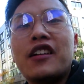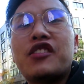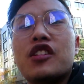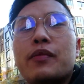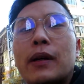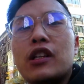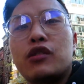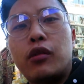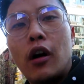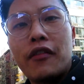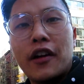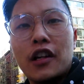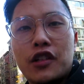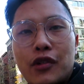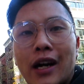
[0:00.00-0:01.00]
used to spend
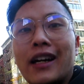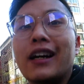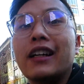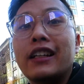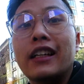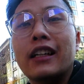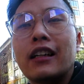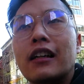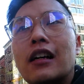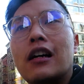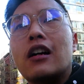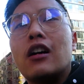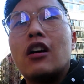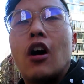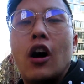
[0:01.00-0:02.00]
twelve thousand rand a year
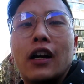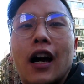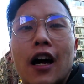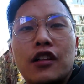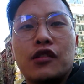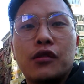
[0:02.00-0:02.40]
on high